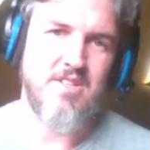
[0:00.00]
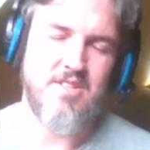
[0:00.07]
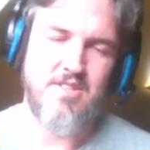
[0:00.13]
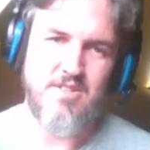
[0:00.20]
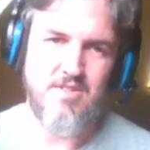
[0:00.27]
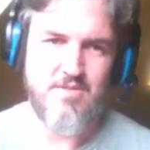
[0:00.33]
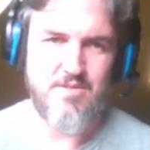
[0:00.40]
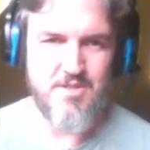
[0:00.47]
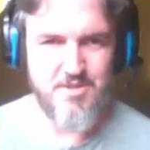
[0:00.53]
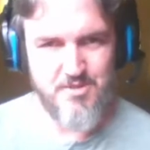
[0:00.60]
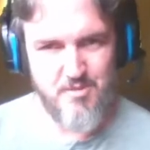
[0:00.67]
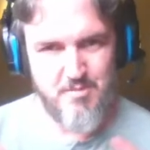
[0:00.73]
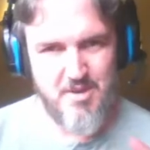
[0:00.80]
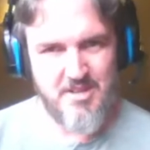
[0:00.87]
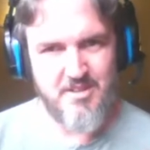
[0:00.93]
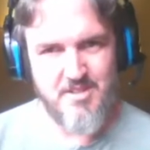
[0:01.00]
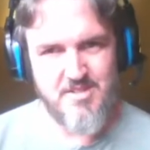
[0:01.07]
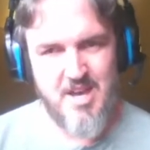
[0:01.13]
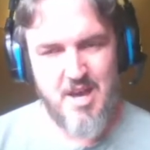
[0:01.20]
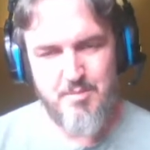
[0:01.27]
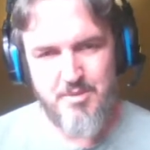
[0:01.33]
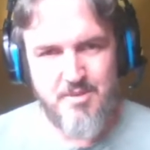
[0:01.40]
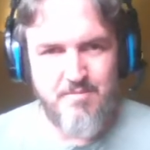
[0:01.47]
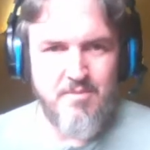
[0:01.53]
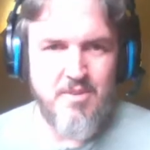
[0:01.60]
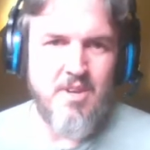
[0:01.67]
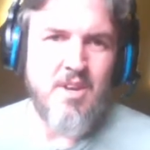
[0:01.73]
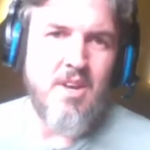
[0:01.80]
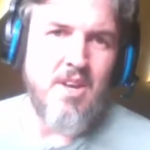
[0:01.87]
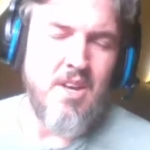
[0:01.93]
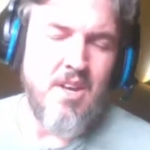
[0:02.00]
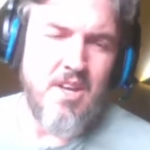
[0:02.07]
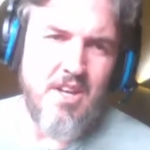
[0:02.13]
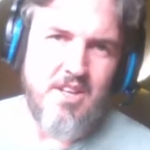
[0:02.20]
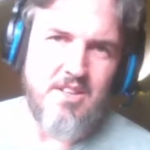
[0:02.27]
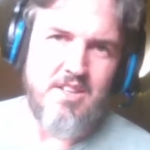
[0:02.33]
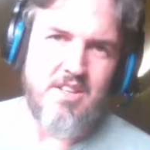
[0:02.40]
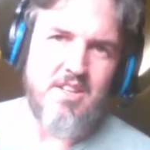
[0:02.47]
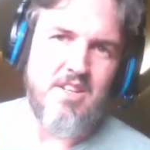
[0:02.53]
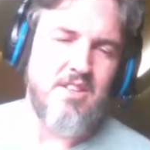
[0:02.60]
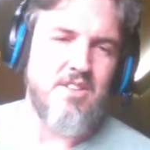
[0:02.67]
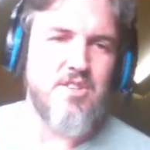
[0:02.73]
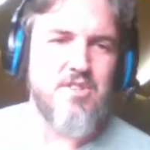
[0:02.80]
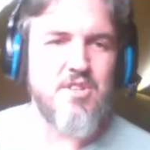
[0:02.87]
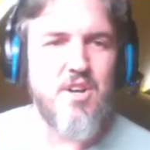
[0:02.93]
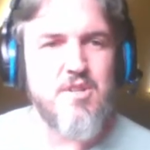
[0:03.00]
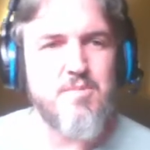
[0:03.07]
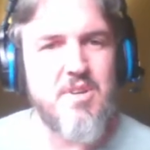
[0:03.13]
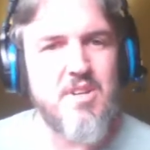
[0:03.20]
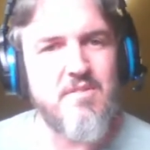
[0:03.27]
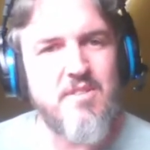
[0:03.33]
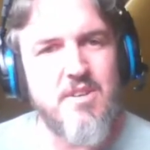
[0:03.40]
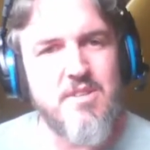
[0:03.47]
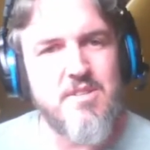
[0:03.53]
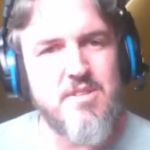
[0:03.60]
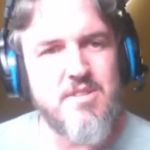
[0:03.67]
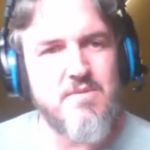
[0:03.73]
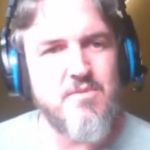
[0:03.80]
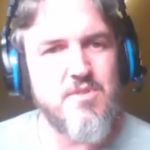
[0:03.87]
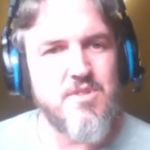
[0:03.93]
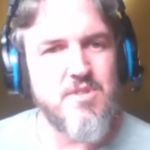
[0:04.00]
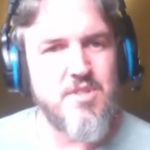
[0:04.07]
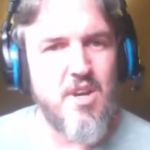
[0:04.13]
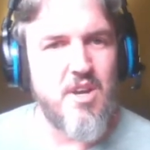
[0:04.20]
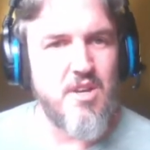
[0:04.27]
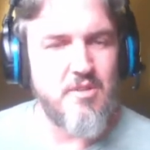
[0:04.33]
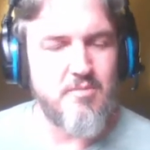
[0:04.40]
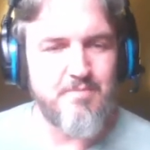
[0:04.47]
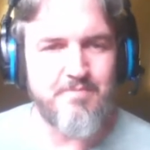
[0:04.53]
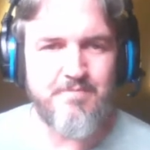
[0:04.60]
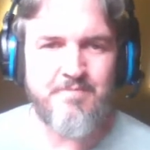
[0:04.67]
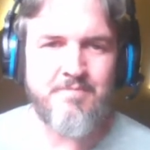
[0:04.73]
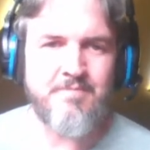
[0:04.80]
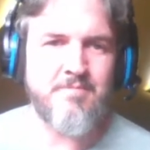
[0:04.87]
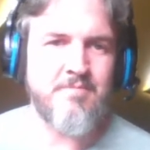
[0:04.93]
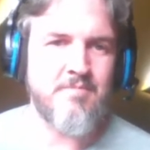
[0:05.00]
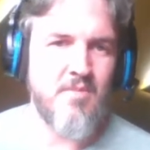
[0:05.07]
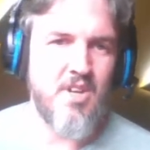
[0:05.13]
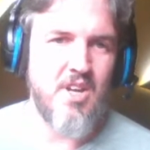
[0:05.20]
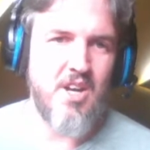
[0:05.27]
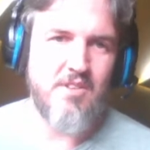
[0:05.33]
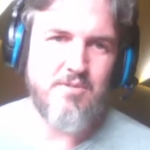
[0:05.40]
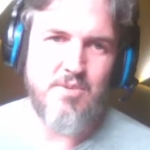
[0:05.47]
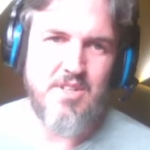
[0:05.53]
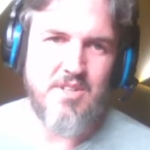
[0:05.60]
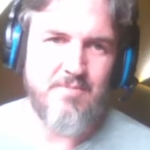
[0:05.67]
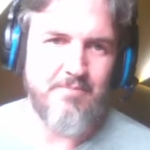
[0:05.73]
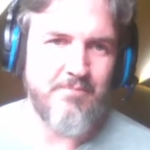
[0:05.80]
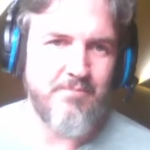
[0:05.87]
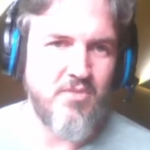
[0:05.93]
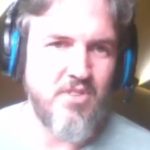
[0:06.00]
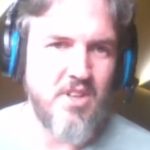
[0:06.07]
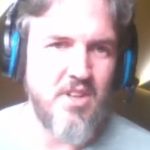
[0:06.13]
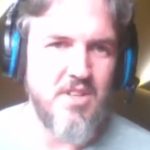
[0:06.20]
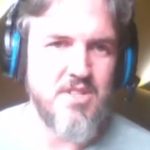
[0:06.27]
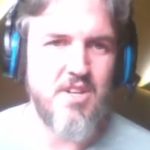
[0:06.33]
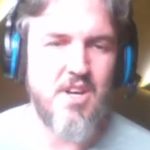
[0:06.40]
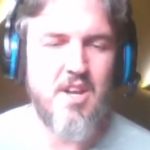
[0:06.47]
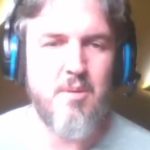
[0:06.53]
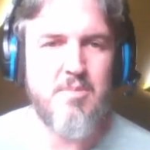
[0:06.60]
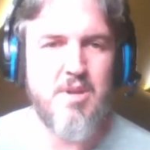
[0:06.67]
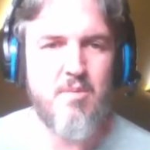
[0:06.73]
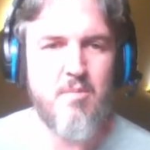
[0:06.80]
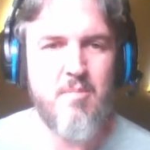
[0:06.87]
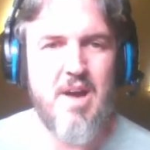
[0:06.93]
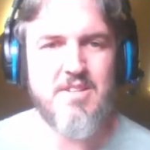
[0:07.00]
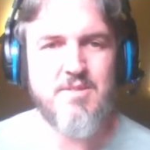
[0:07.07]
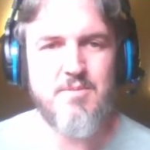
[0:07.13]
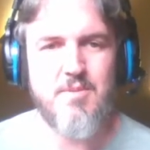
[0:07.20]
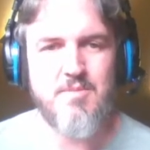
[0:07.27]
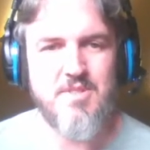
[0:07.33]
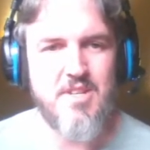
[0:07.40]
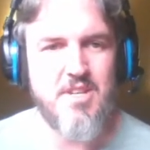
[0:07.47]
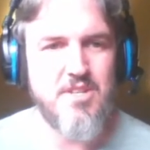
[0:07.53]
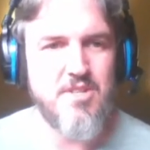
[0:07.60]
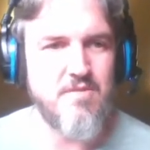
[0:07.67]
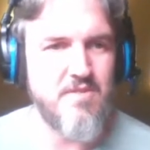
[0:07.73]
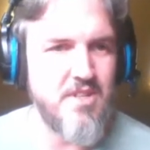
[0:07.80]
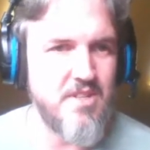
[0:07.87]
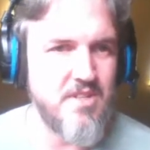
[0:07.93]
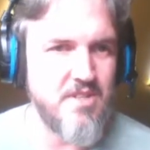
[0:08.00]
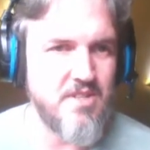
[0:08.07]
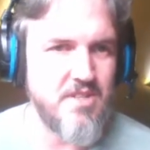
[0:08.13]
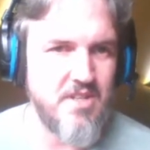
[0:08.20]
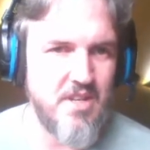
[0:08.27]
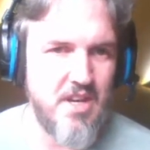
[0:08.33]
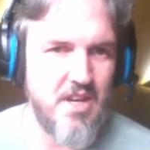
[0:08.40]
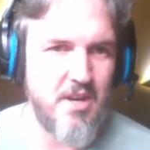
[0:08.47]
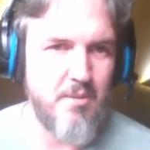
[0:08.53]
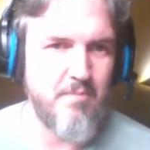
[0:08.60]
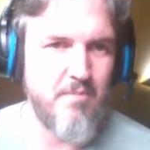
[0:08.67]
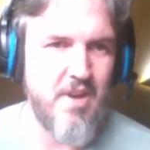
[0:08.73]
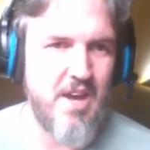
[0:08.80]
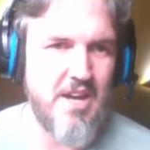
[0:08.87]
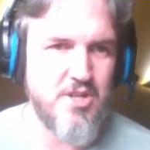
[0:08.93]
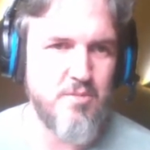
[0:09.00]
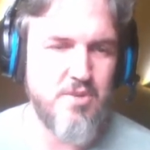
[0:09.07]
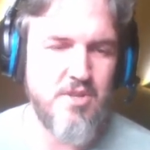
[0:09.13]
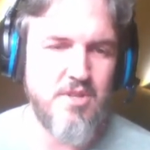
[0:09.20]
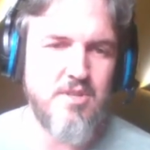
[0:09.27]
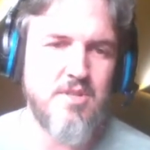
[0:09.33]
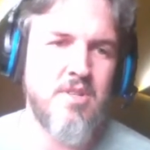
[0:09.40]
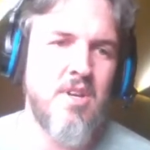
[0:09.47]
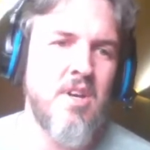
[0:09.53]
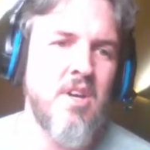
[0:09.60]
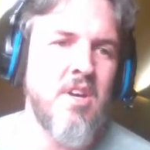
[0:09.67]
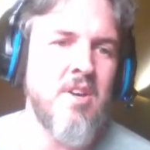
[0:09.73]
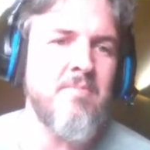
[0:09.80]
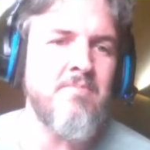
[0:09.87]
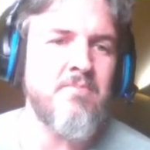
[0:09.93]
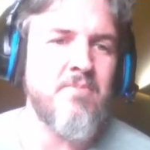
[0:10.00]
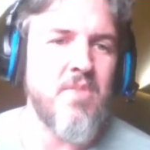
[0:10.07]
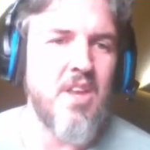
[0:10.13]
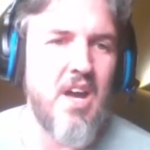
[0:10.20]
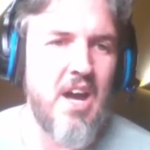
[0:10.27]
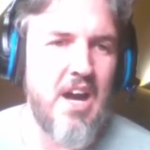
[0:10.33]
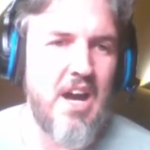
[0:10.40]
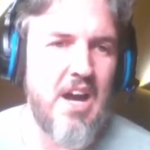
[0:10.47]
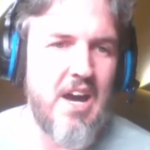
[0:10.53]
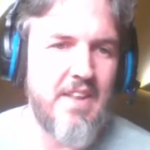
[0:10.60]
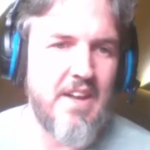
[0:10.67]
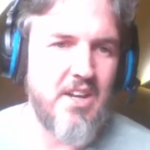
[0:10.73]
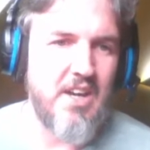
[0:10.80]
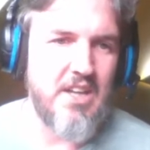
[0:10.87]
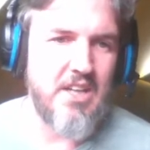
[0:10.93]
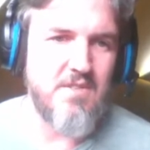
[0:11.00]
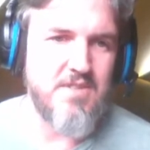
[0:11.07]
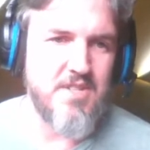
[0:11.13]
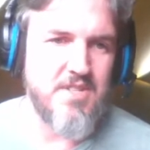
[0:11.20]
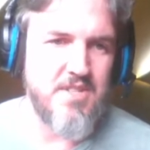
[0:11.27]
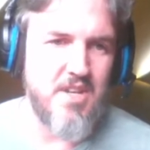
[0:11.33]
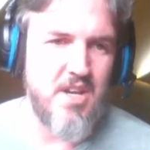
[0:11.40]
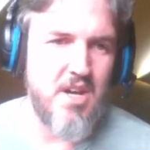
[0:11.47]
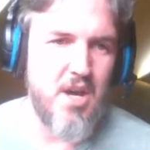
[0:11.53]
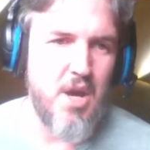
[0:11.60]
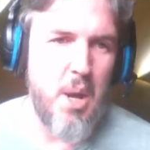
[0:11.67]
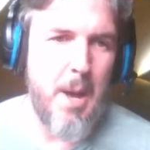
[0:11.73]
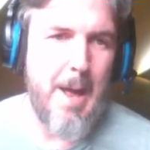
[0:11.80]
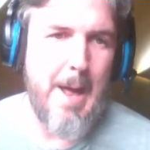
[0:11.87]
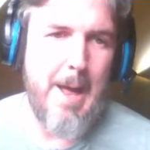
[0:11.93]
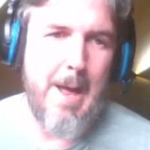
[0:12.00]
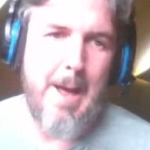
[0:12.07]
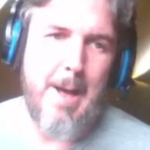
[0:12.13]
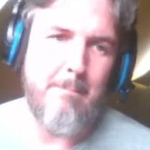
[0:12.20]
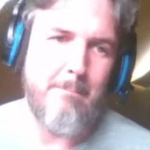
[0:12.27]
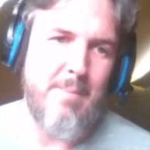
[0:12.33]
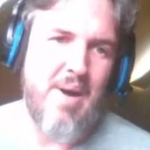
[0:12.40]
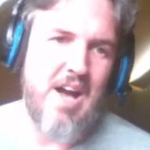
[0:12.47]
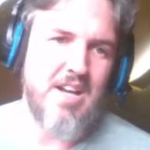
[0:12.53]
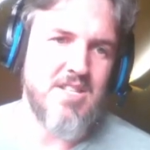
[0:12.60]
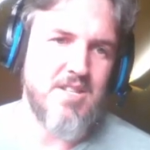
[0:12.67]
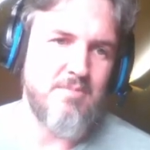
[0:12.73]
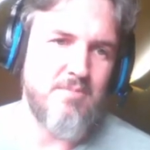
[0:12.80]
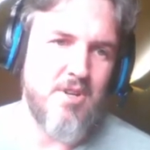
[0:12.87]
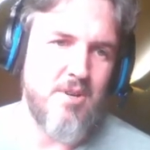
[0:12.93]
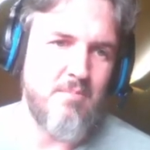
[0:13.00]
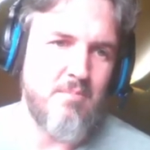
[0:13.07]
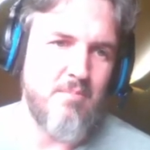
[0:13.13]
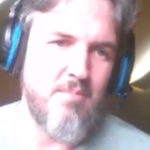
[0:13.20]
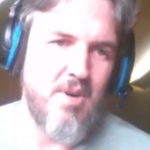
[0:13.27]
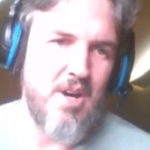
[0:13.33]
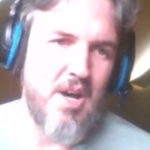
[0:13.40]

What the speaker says: to sort of make things happen in the Gyrus metaverse. So after we assign a minimum maximum to each of these attributes, that kind of gives us a maximum